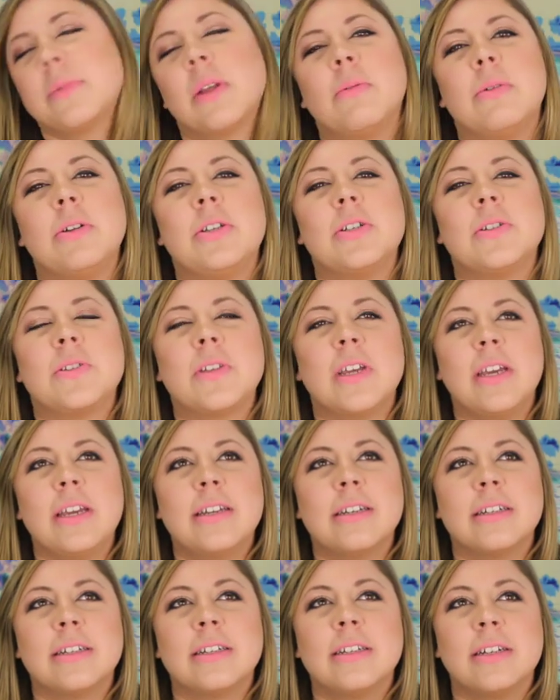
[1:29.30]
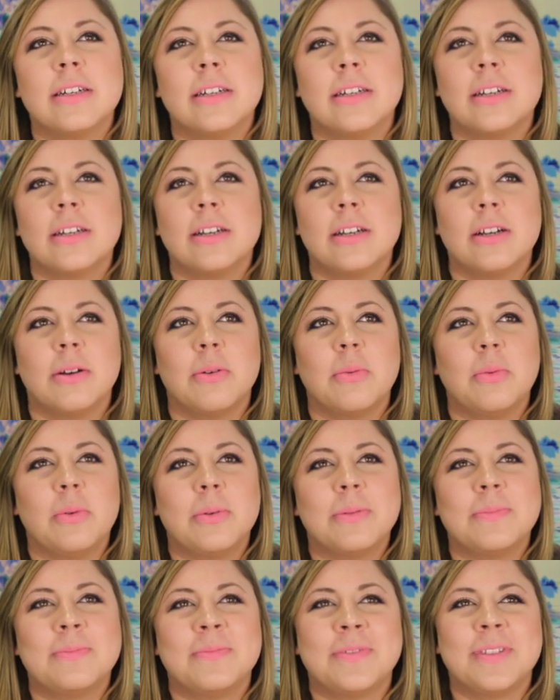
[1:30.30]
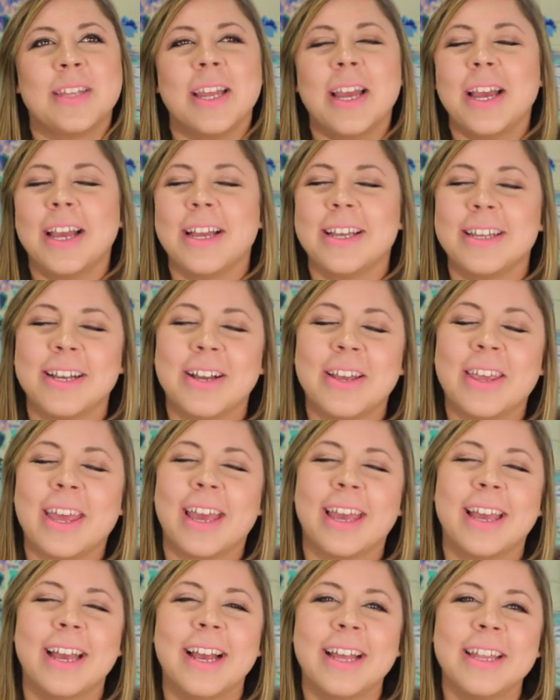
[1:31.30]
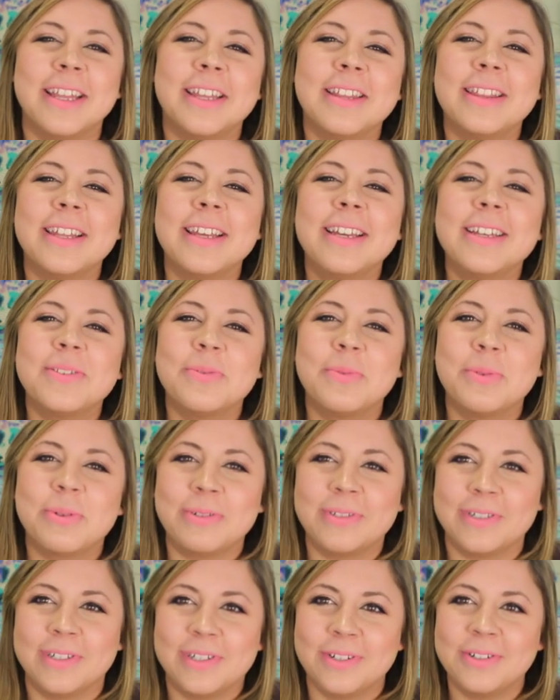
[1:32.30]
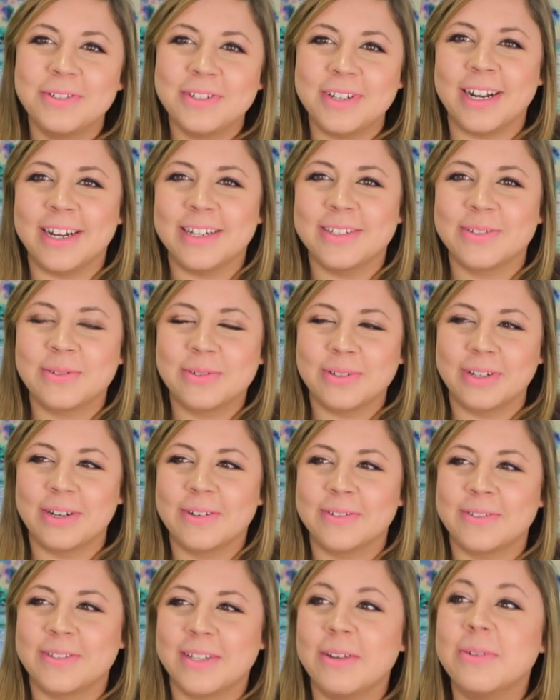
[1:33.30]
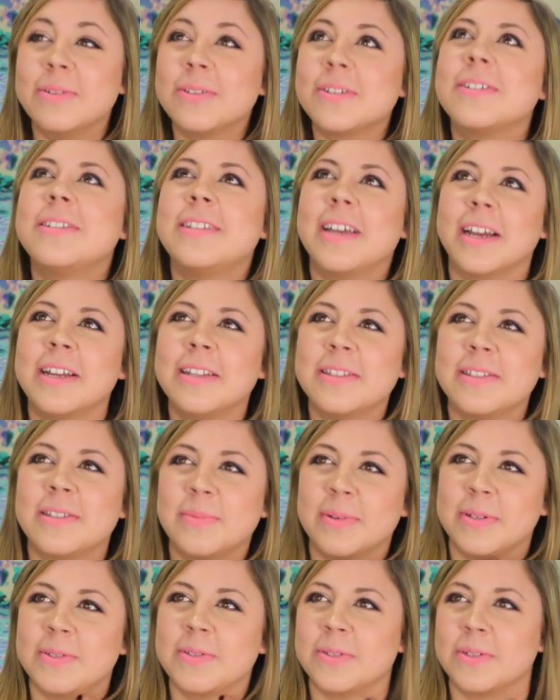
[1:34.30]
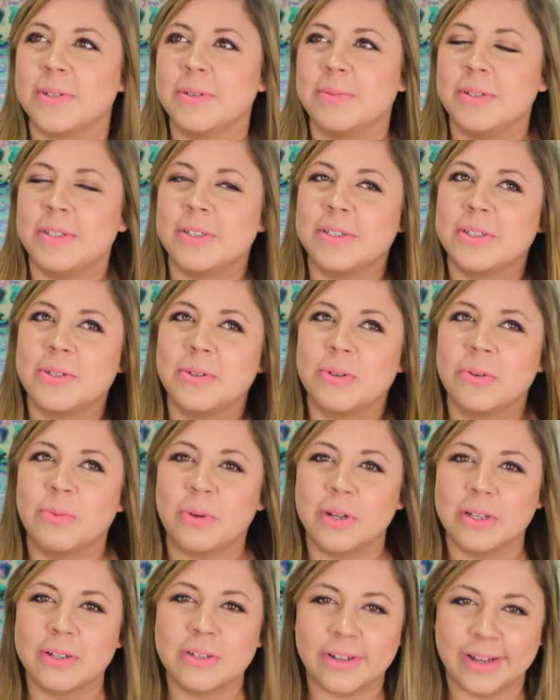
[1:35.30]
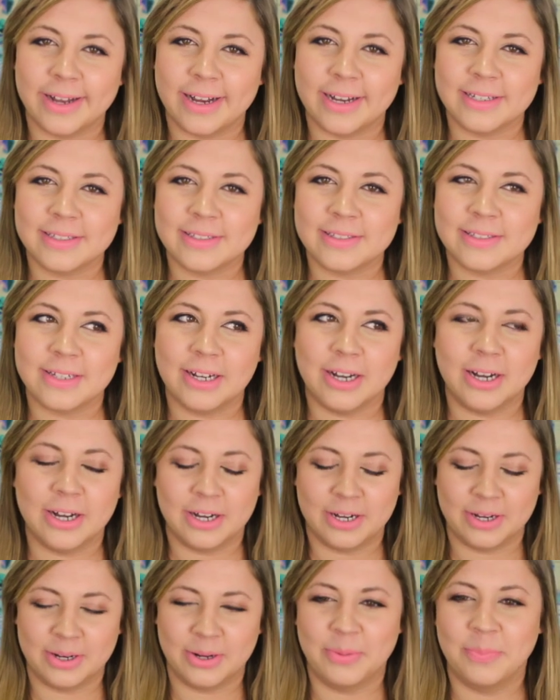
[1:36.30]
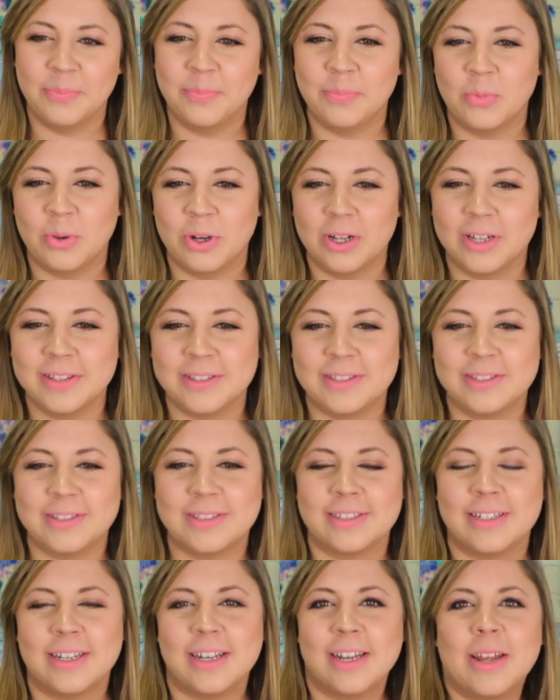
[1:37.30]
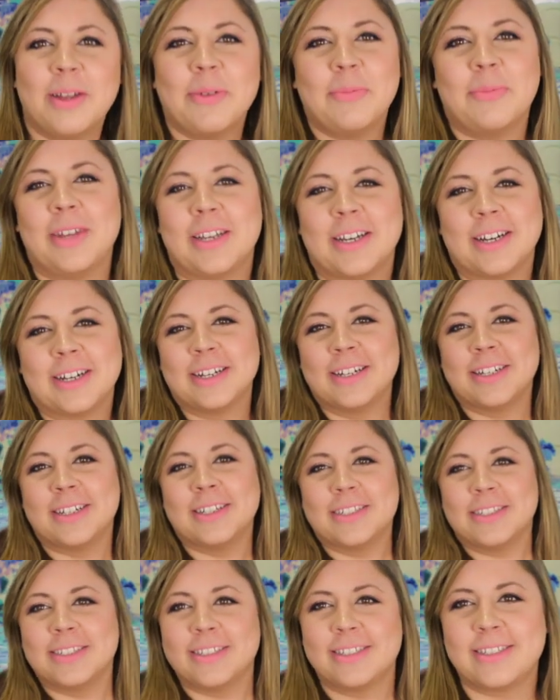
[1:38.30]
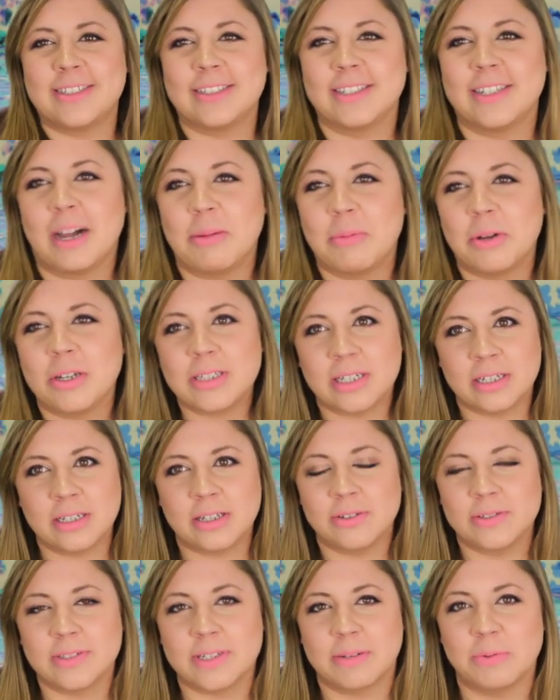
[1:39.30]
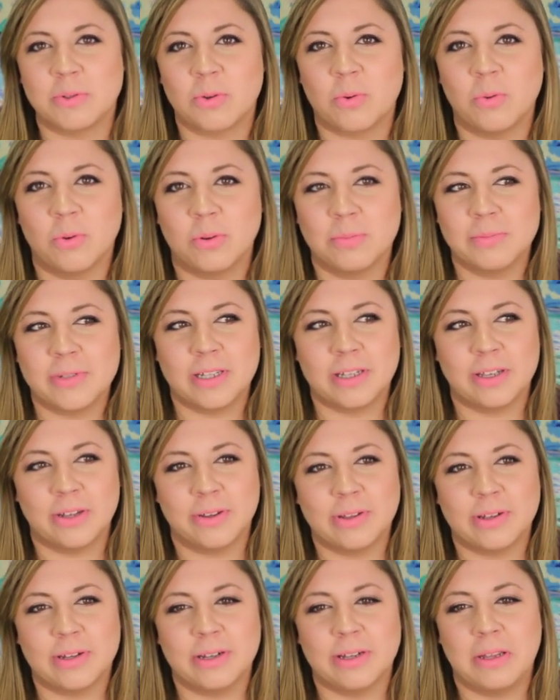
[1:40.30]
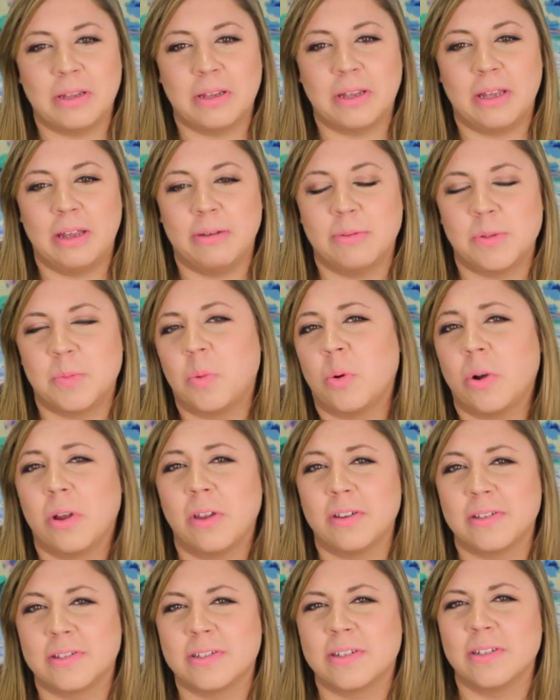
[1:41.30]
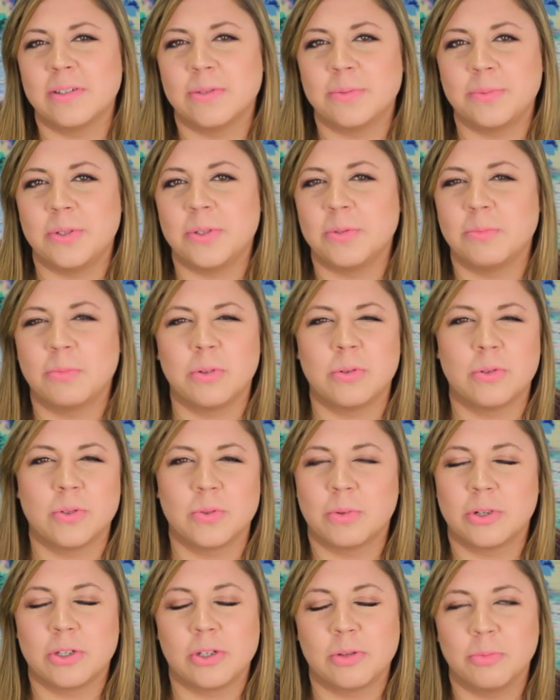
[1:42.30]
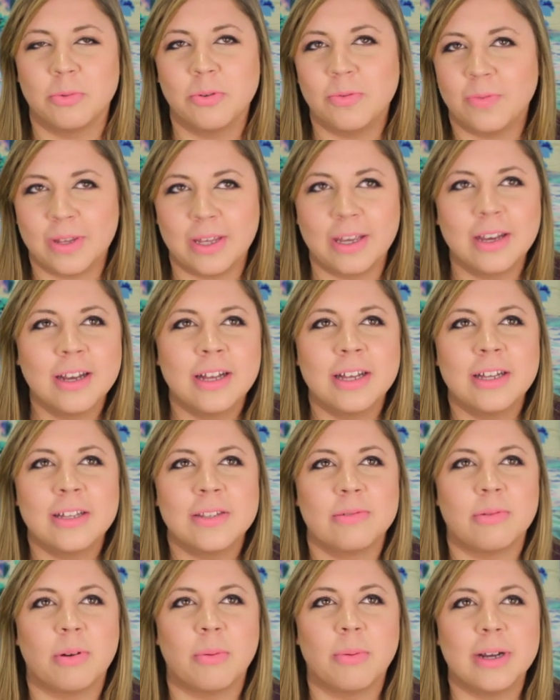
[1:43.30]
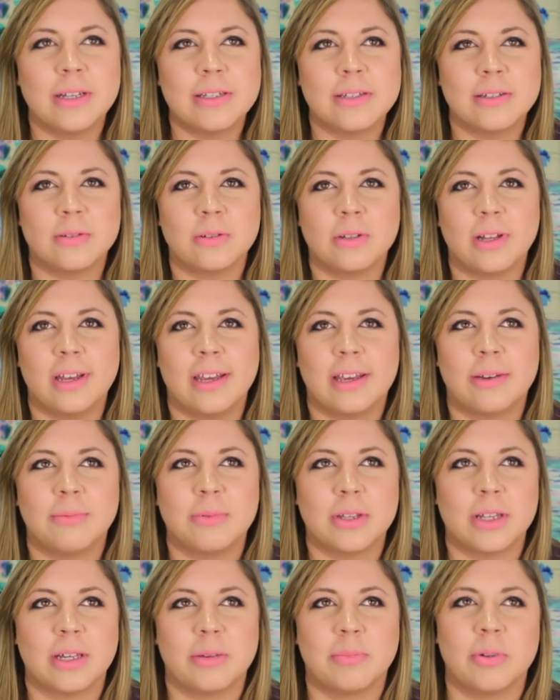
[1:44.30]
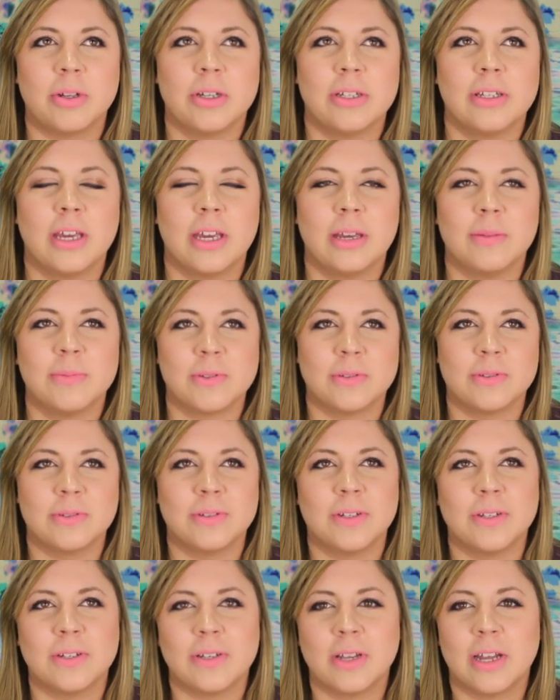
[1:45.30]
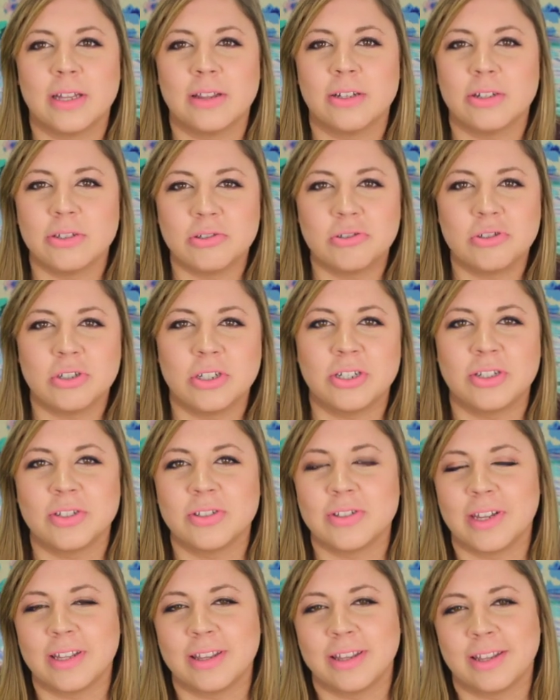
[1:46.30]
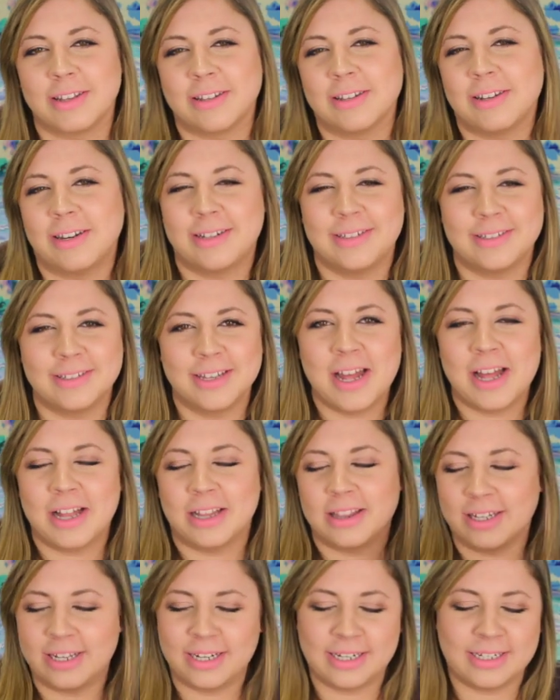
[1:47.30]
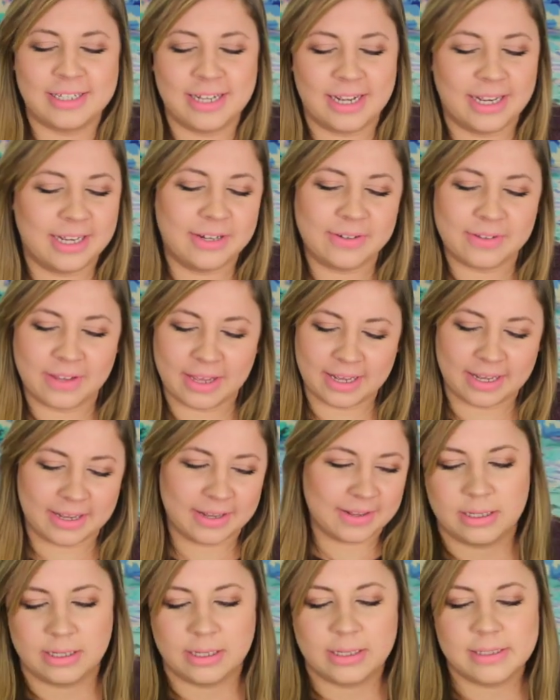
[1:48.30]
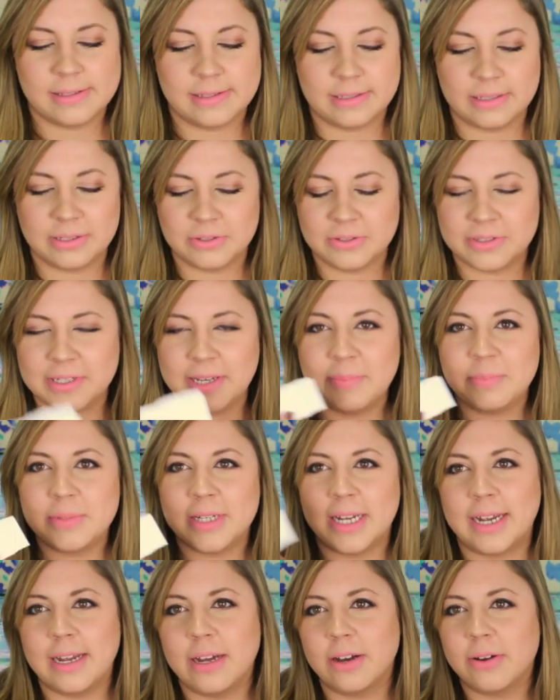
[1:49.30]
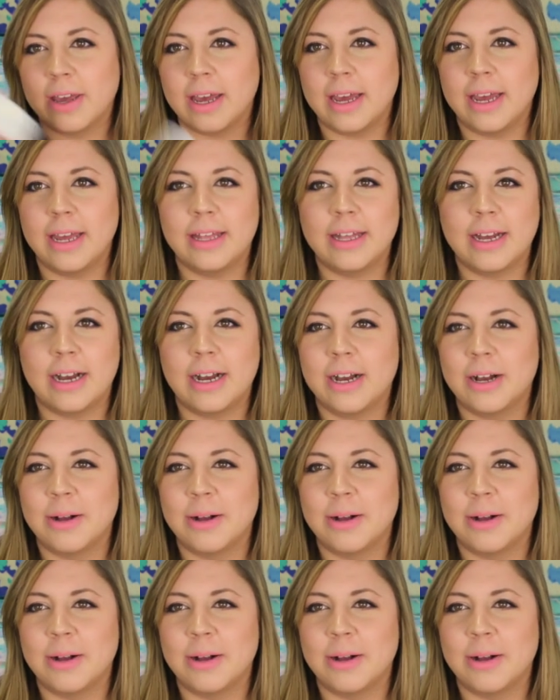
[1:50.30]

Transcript: We just like, okay, the thing is, we were seniors in high school. It was our second semester and we didn't go to one class once. Because I'm not telling you to skip school, I'm telling you that it was pointless because we were just watching a movie. So we went to the lake and we like played games and had lunch and just had like a nice lake day. Okay, senior skip day. Okay,